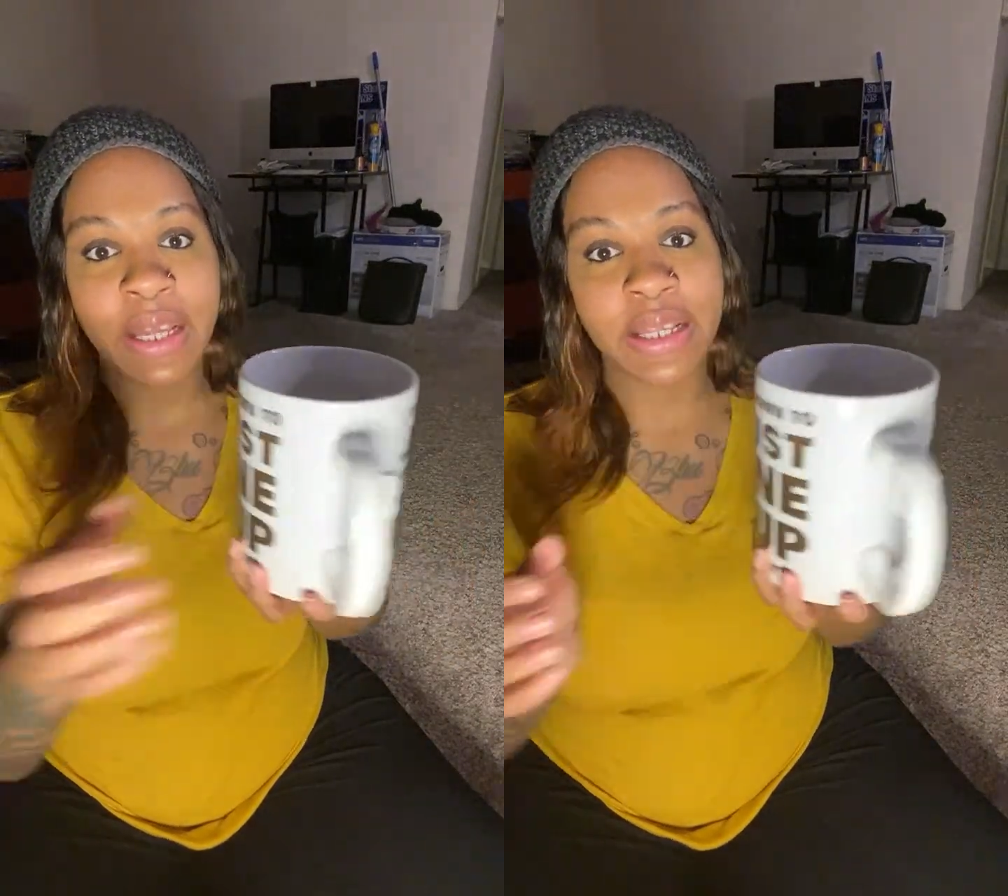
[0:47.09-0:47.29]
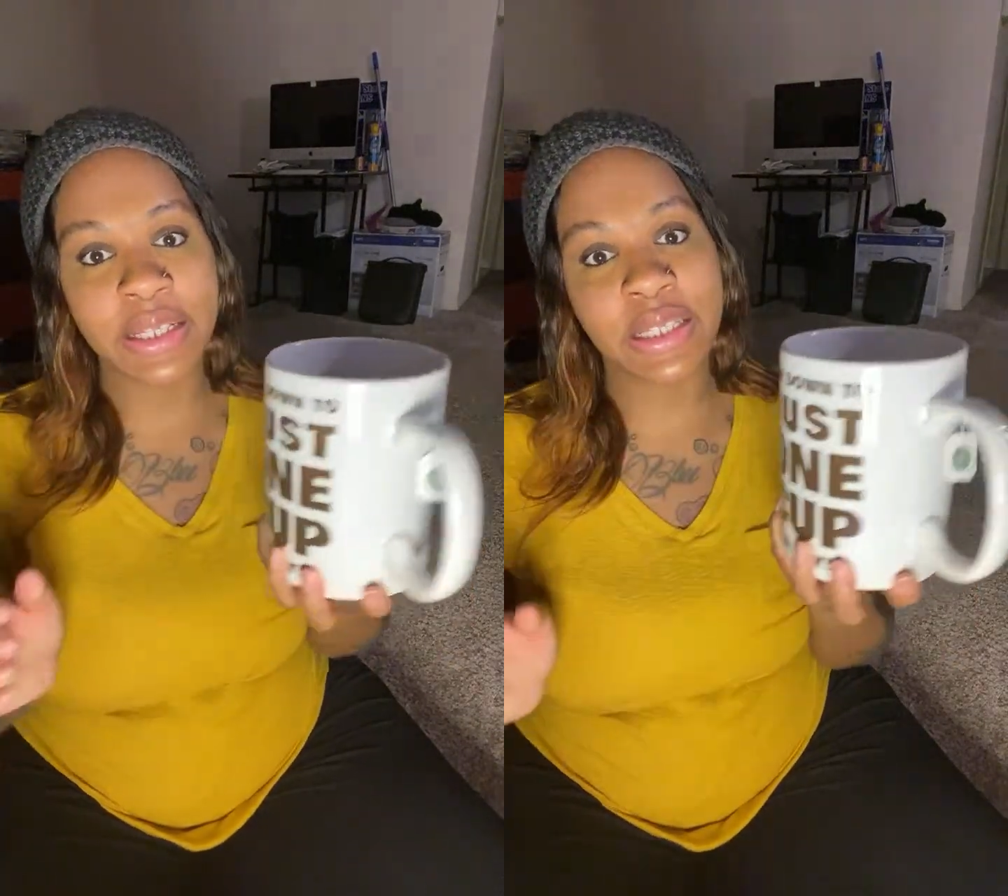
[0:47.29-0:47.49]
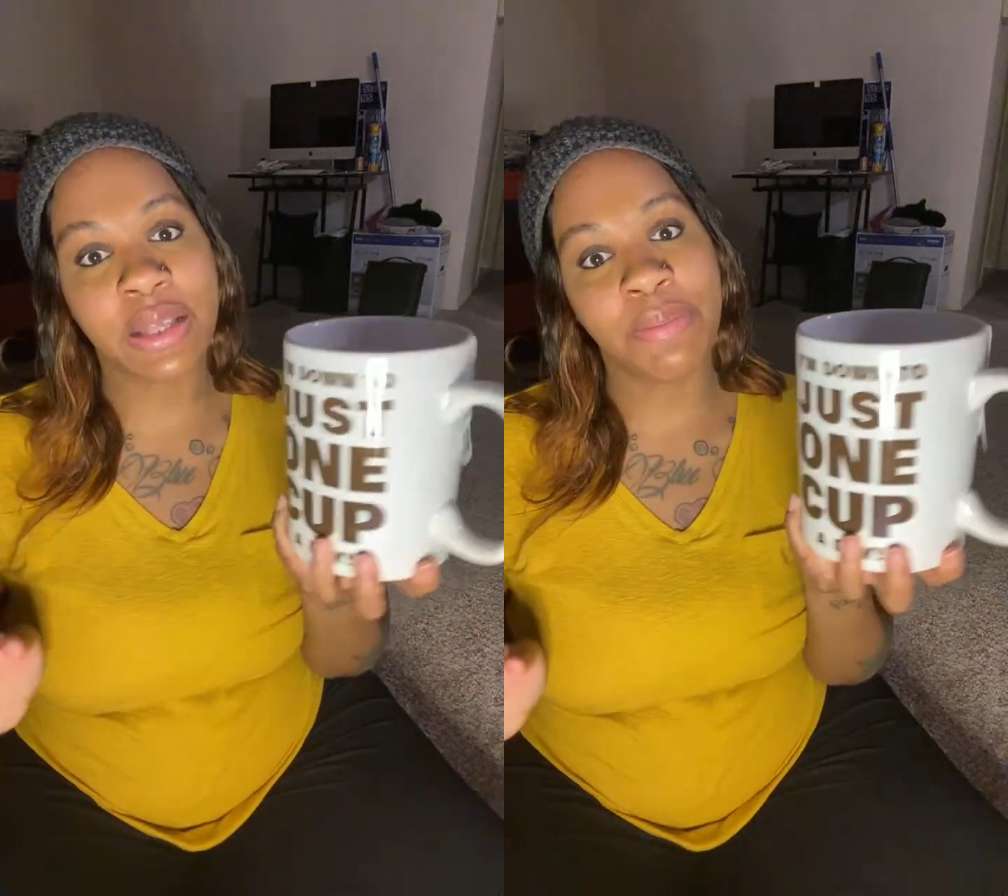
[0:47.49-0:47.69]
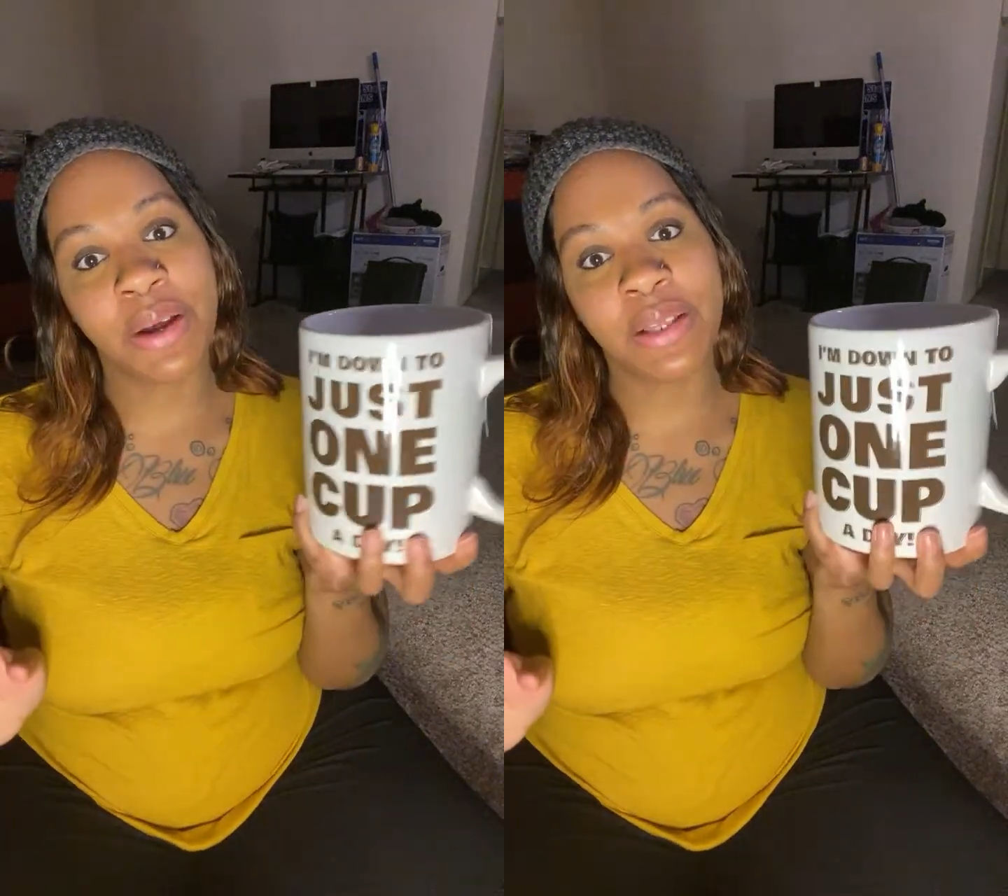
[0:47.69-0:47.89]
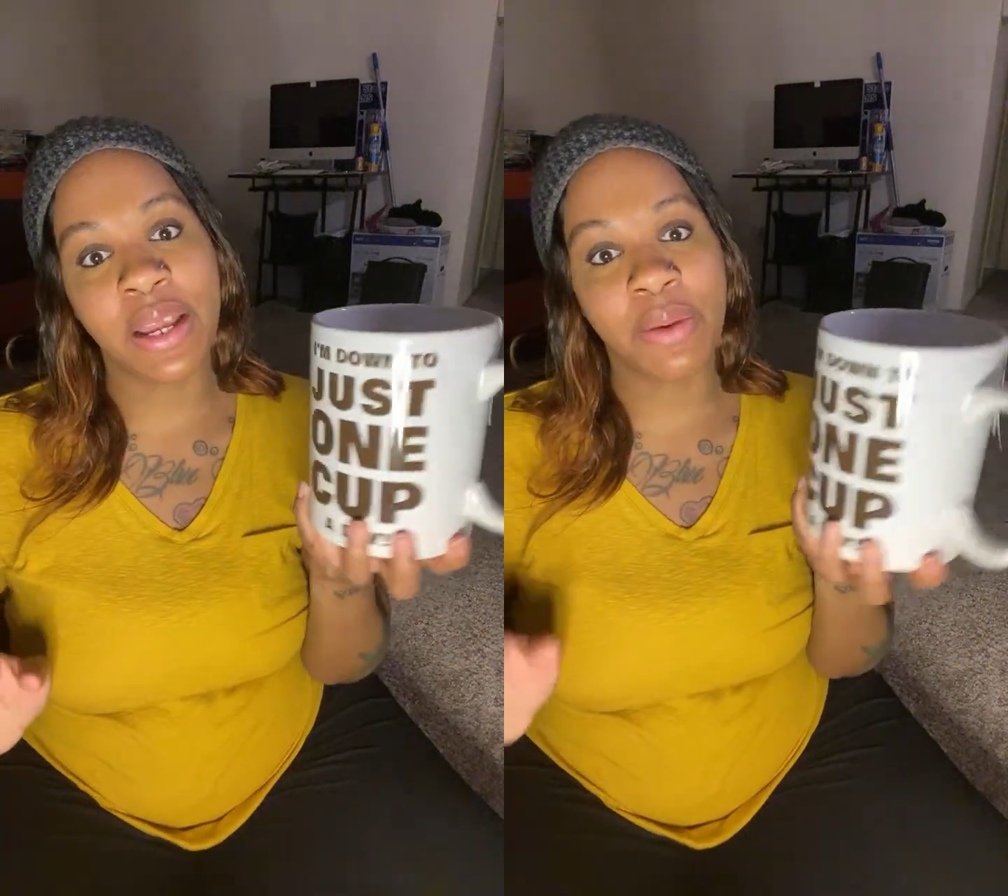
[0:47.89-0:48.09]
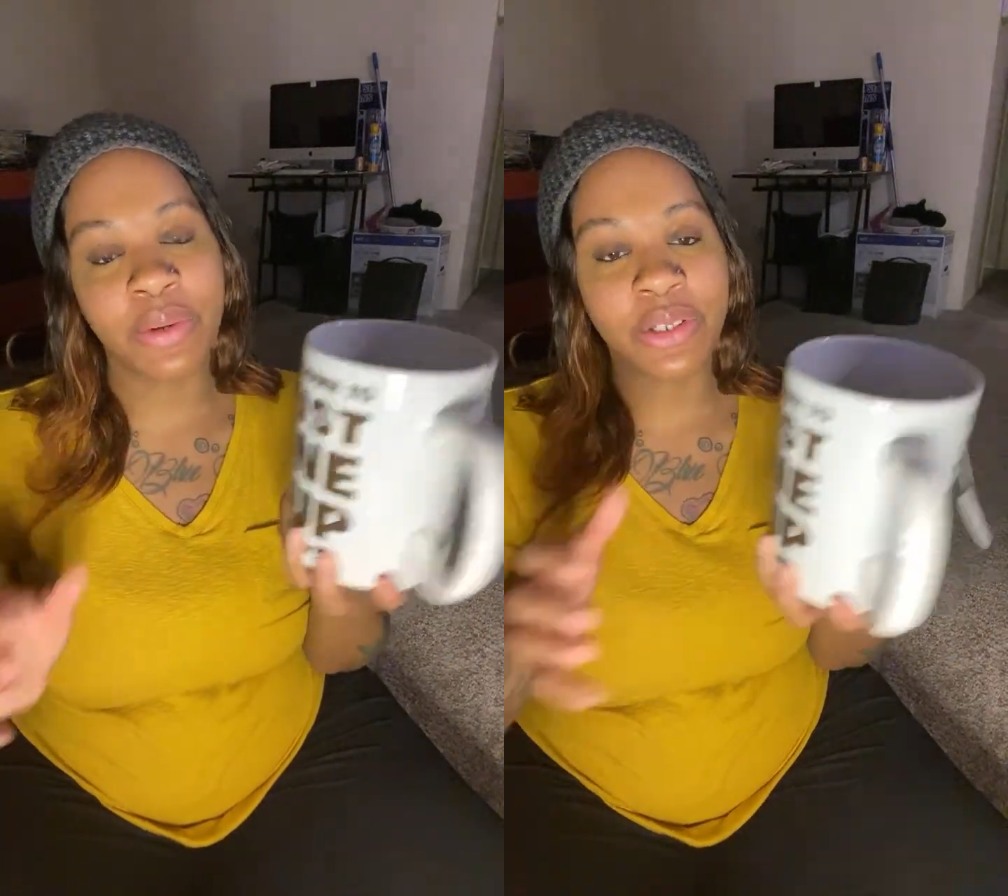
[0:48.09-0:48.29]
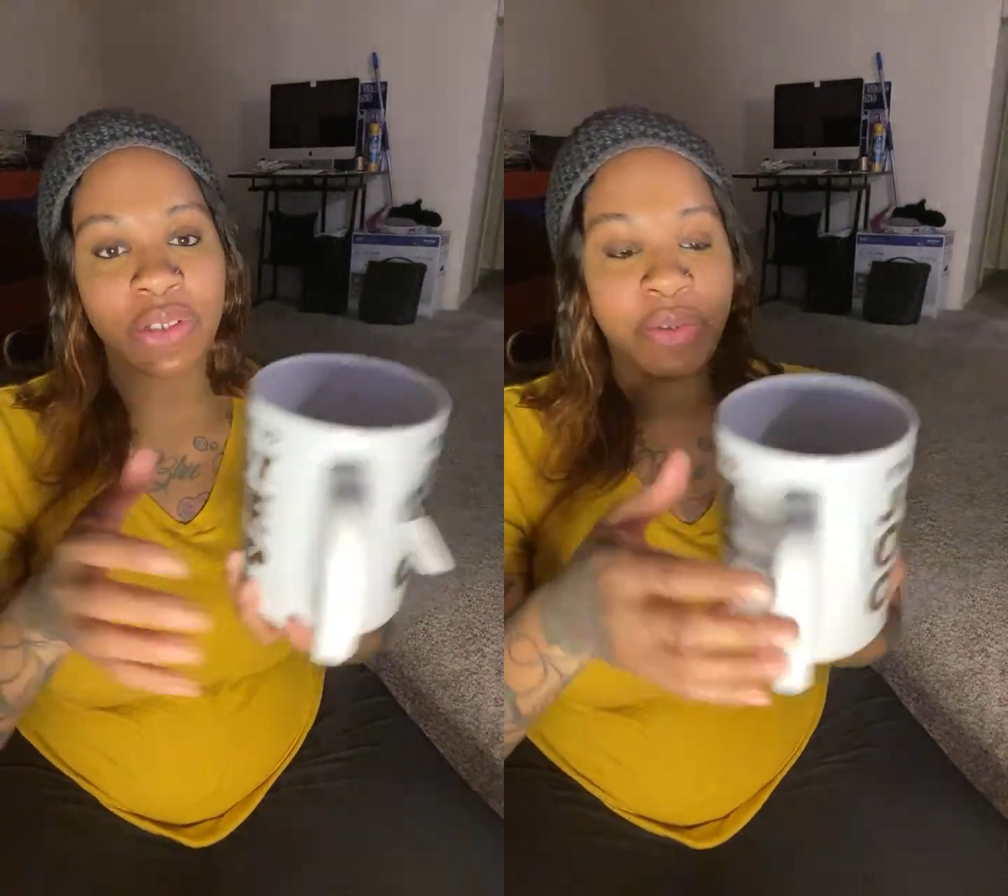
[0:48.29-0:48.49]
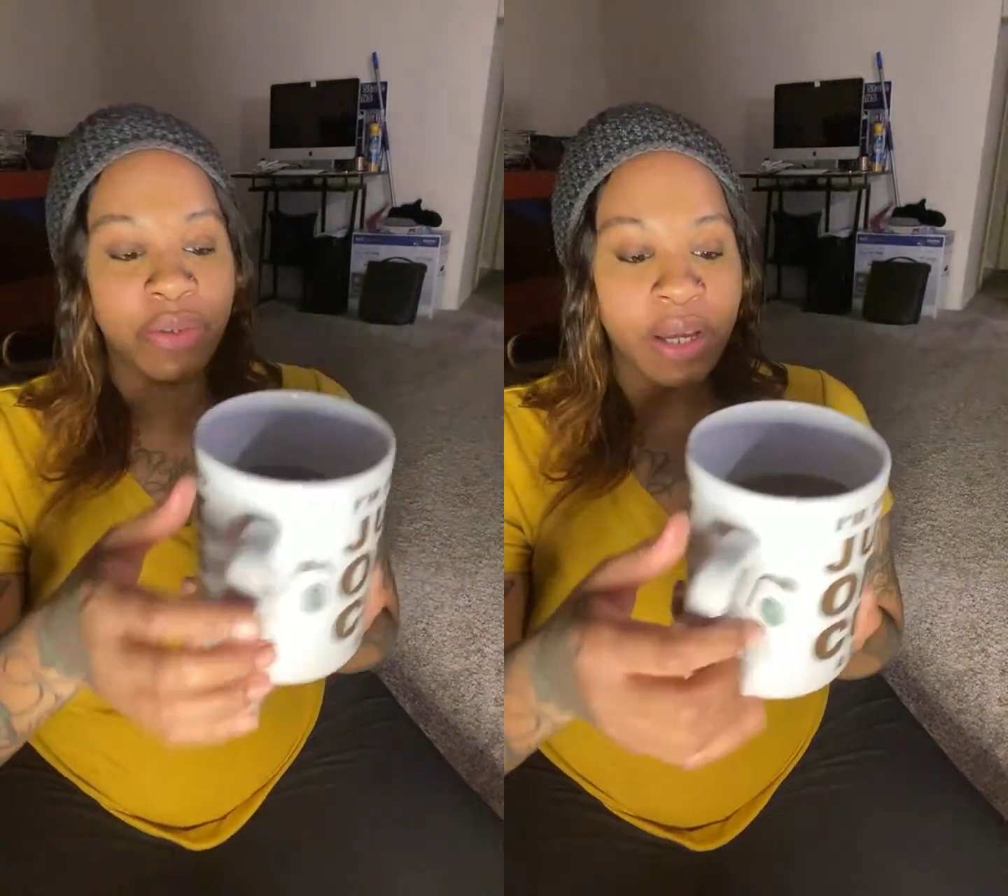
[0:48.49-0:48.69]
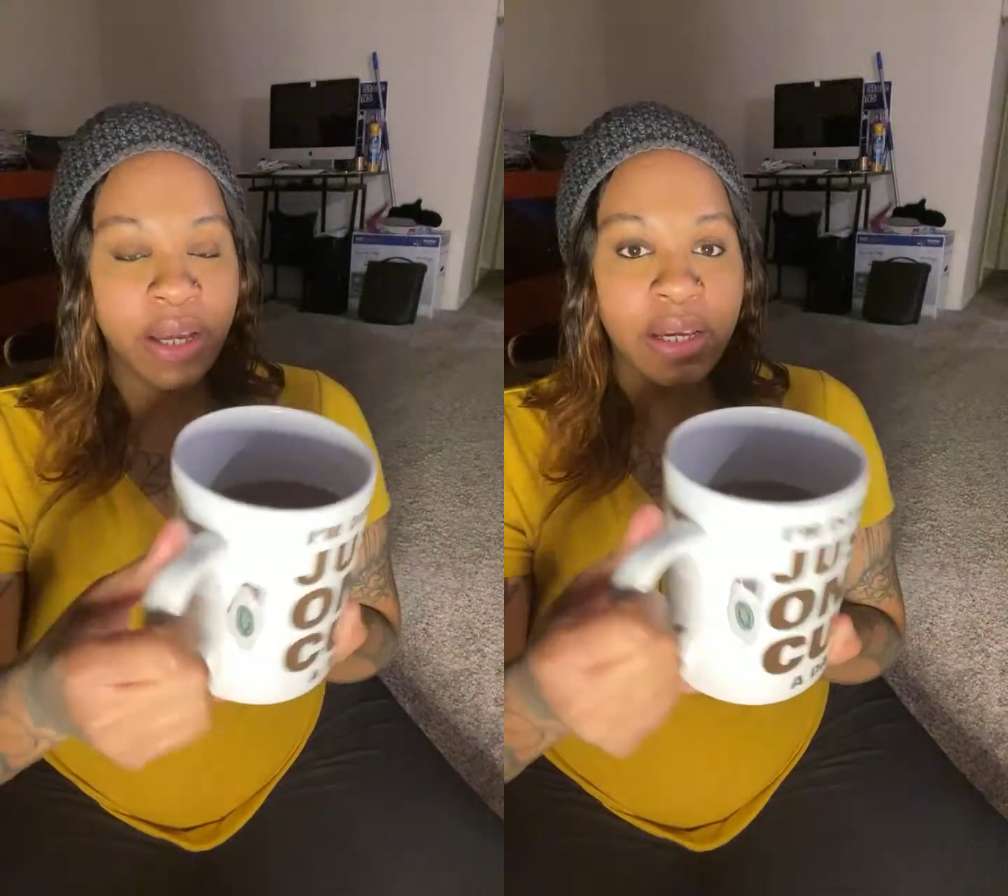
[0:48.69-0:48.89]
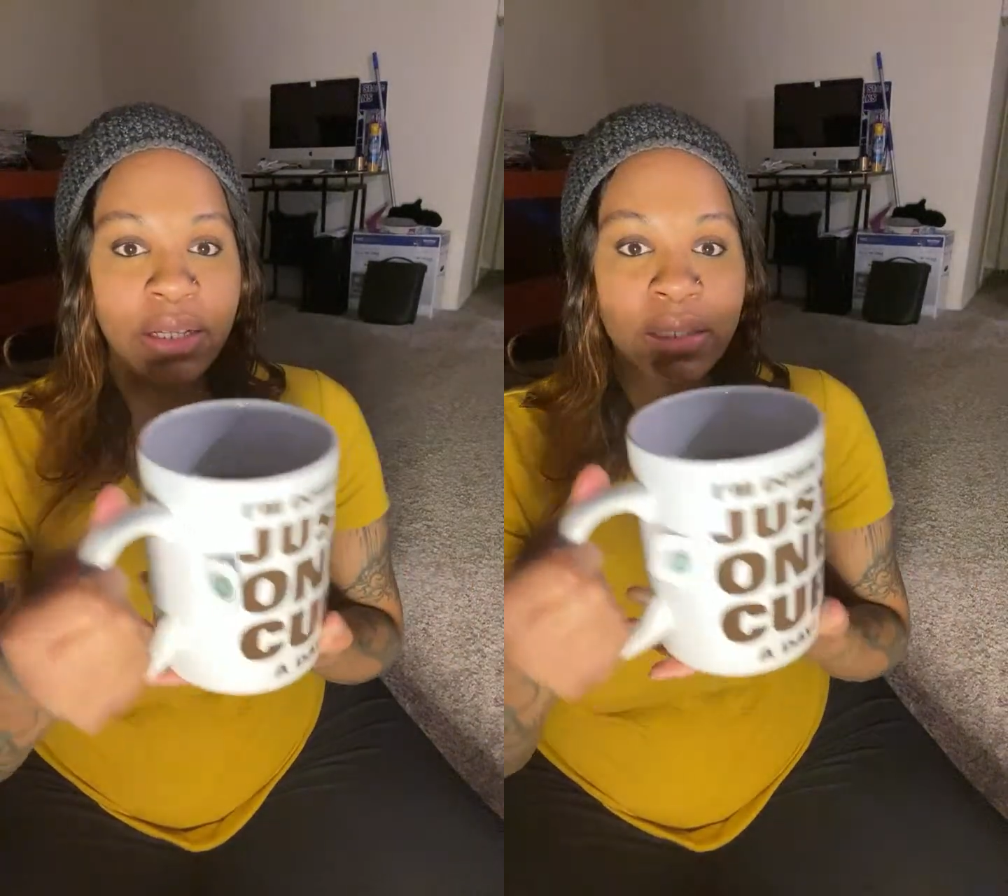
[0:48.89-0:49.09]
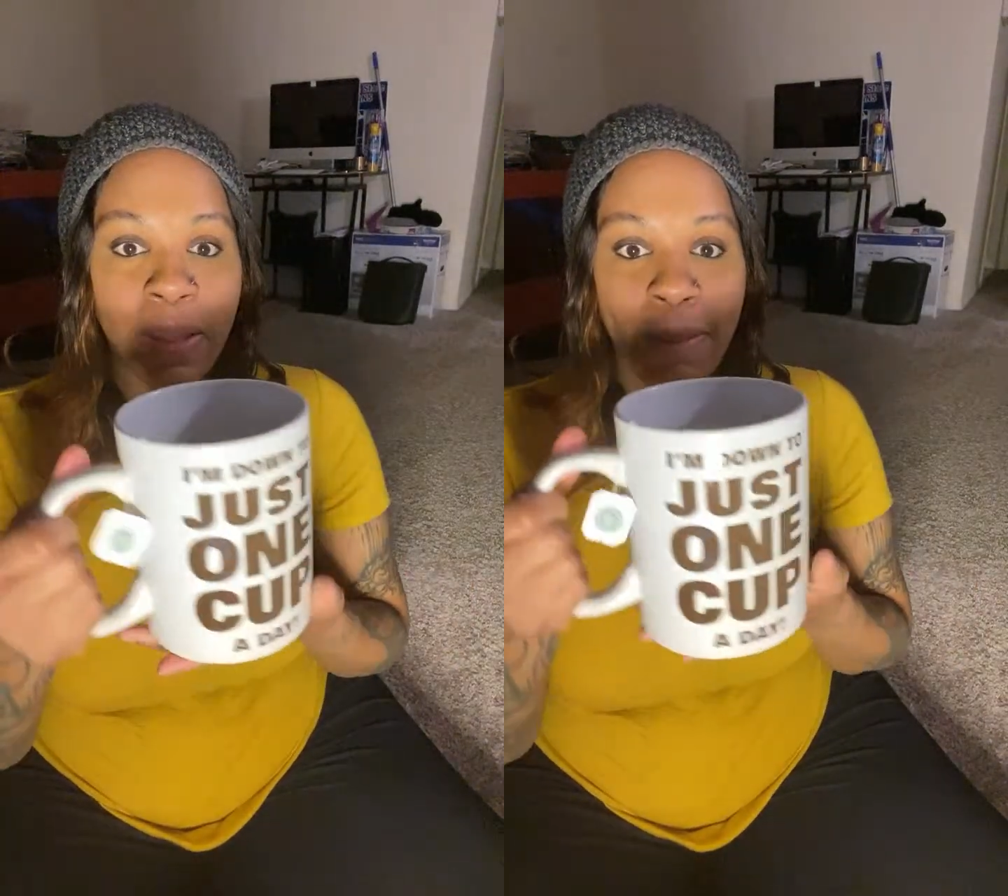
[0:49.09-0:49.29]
This is the mug that I wanted to show you guys.